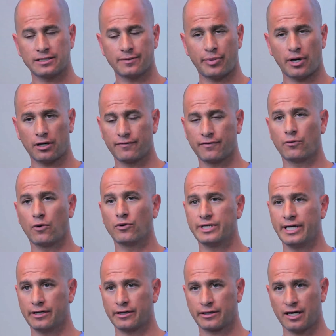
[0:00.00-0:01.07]
That's a part of the
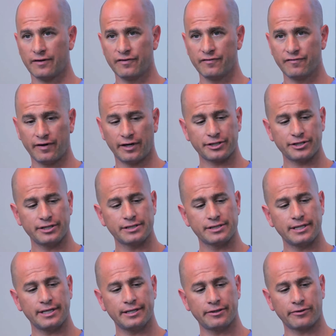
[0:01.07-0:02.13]
rotator cuff and
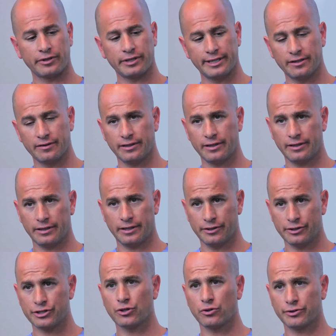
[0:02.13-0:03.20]
functions integrally in
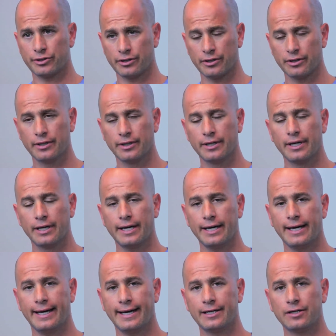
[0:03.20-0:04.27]
the shoulder.
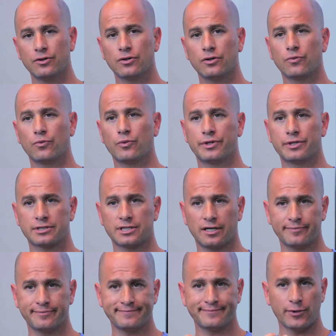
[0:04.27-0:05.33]
And with
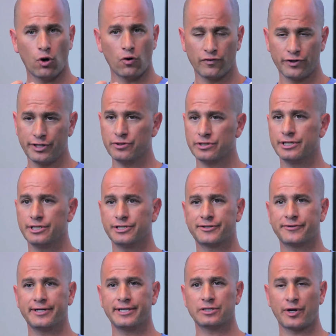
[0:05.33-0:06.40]
some overuse
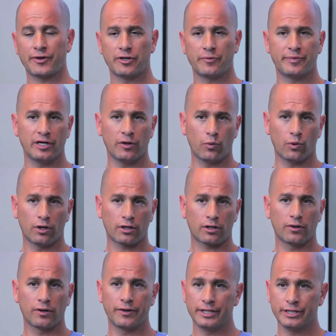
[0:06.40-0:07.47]
injuries, whether it be at
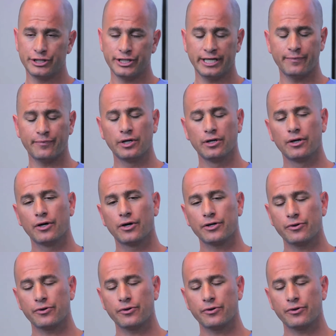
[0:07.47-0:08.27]
work or in the gym,